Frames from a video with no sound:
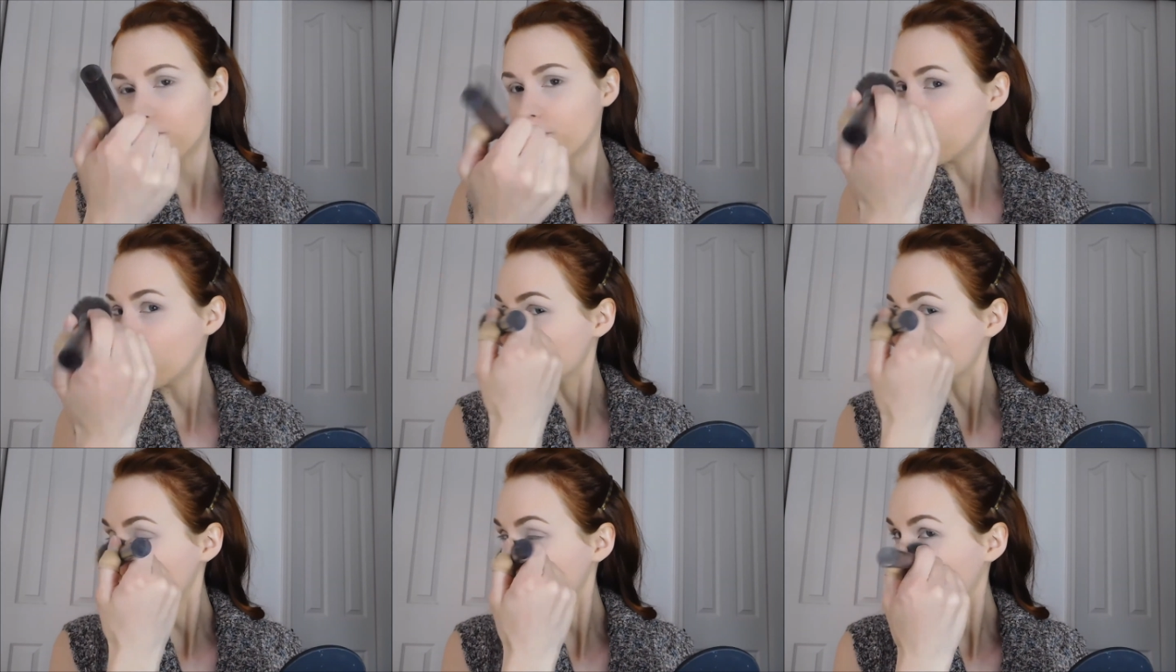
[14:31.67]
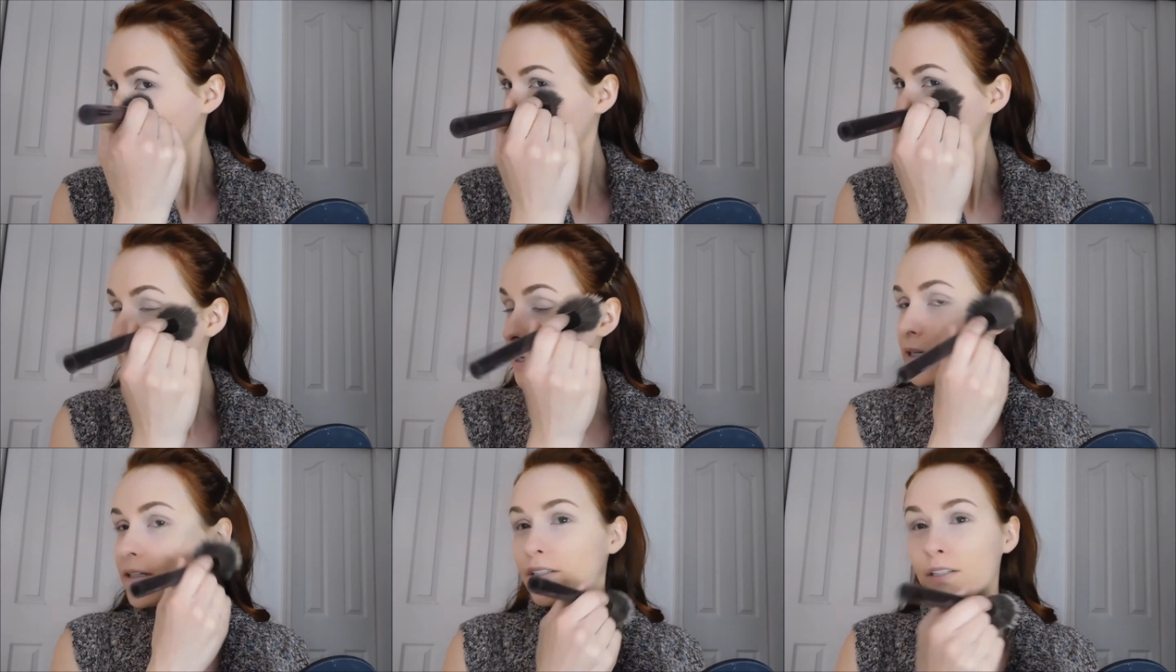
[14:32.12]
forcing
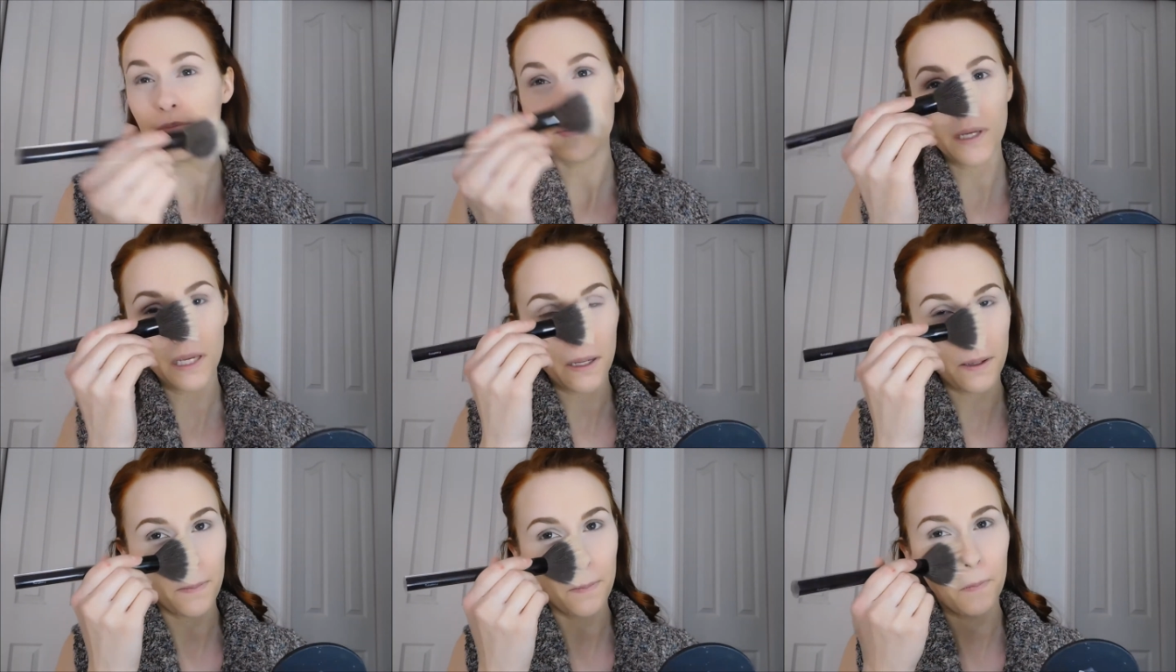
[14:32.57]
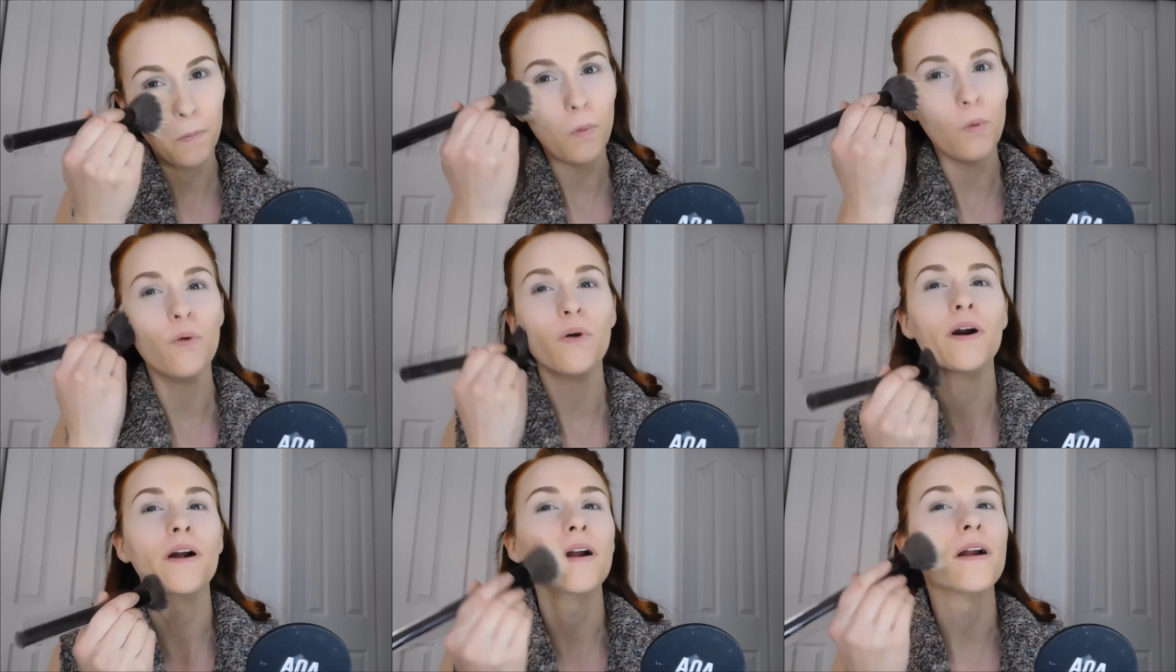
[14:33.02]
me to be
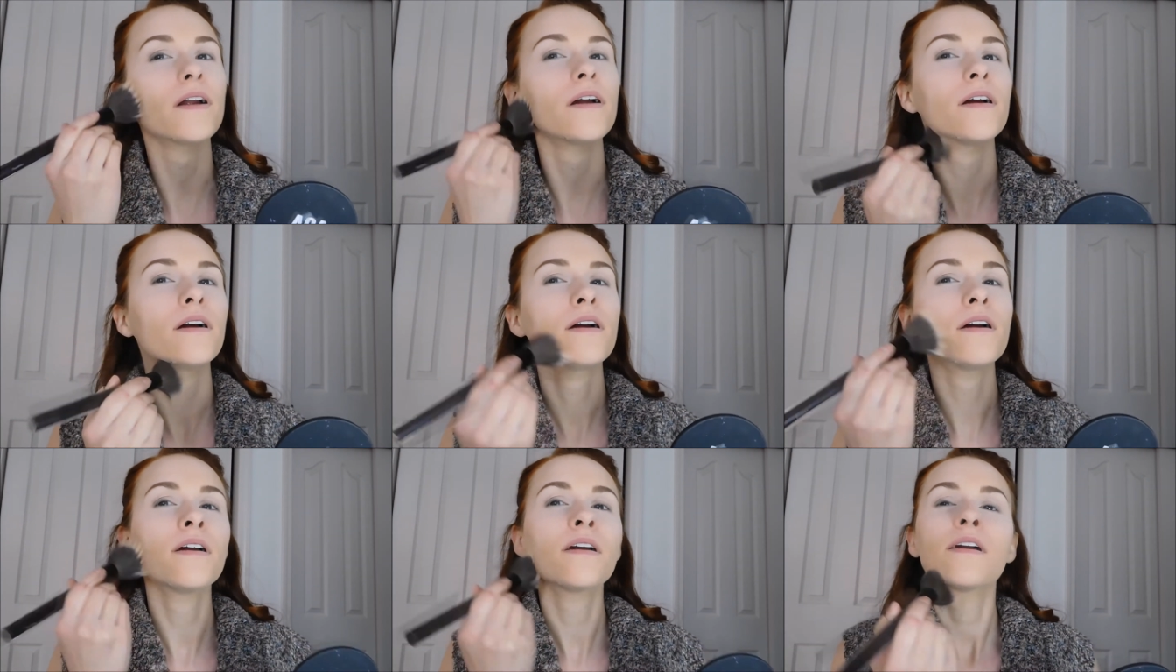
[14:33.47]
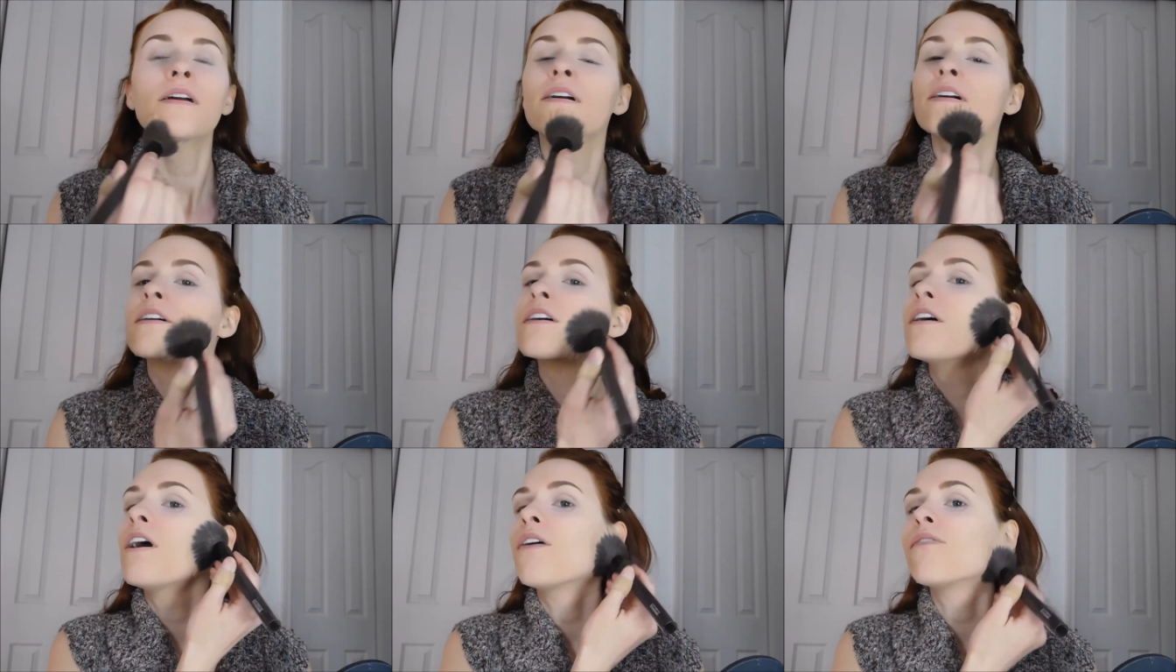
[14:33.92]
more
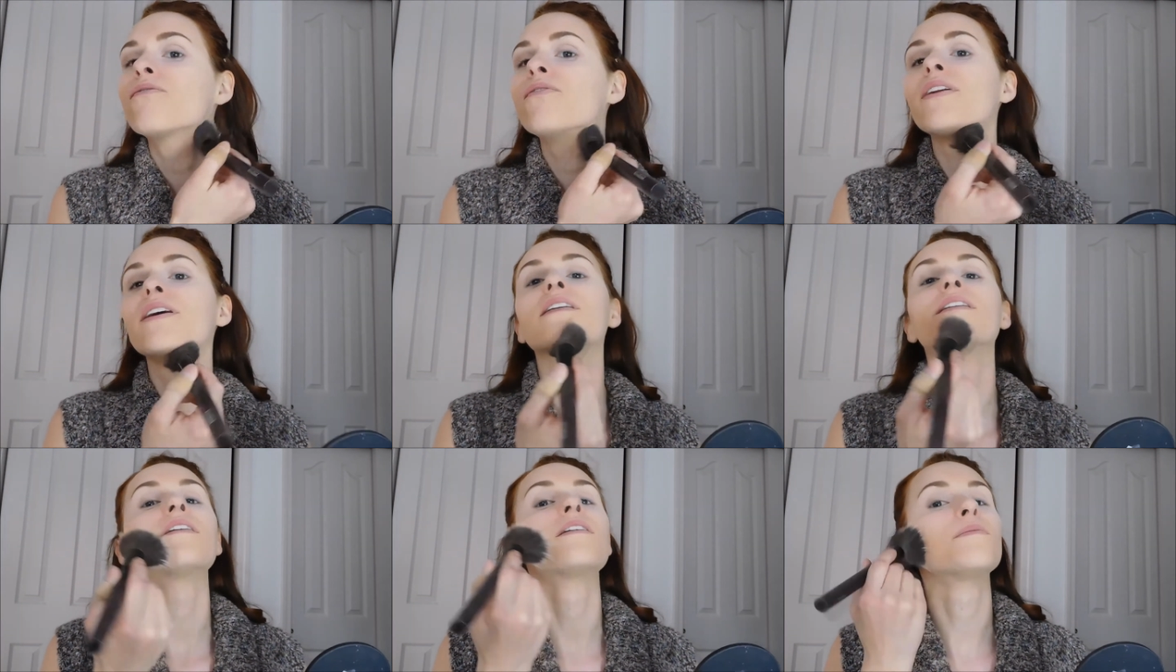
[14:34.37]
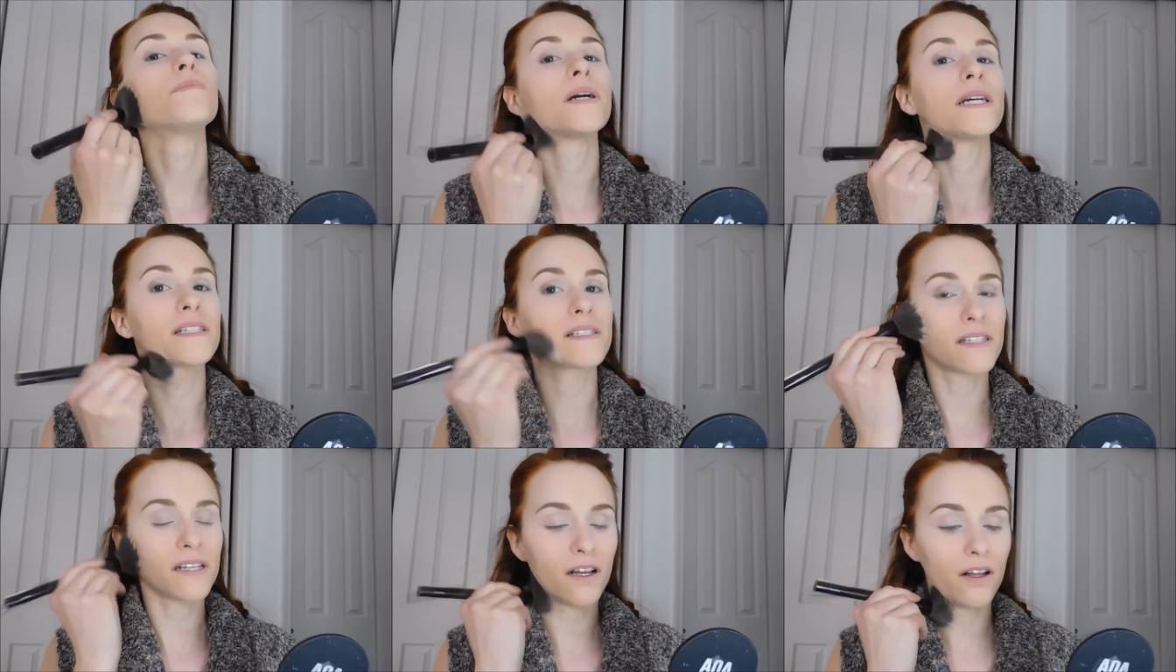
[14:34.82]
confident in
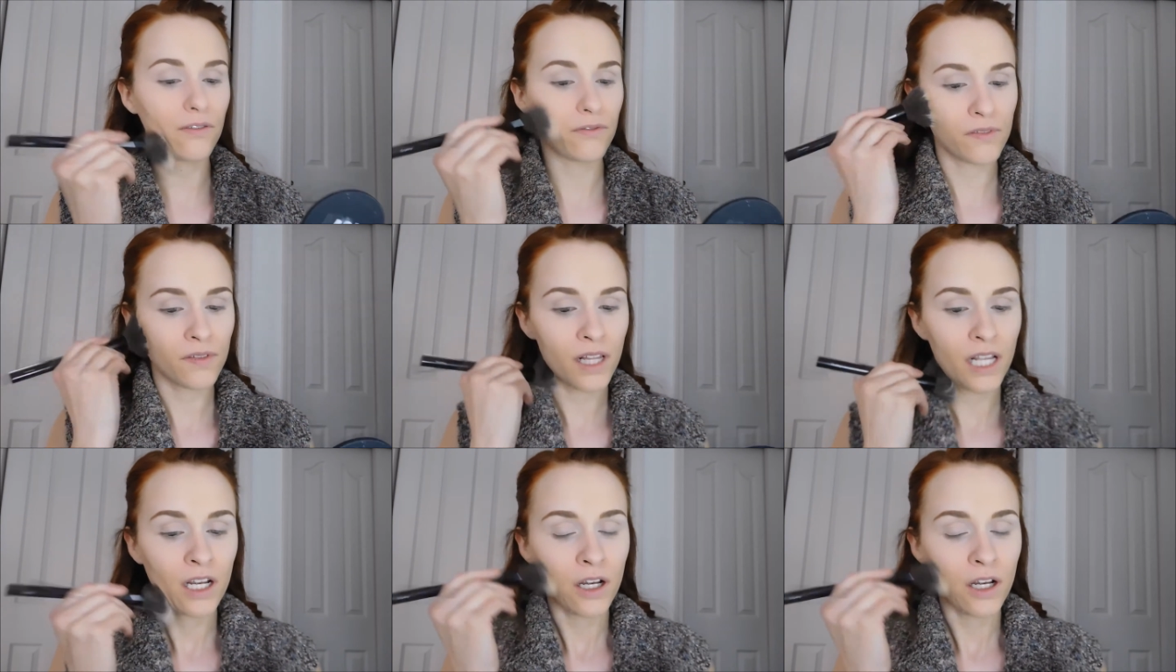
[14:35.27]
myself,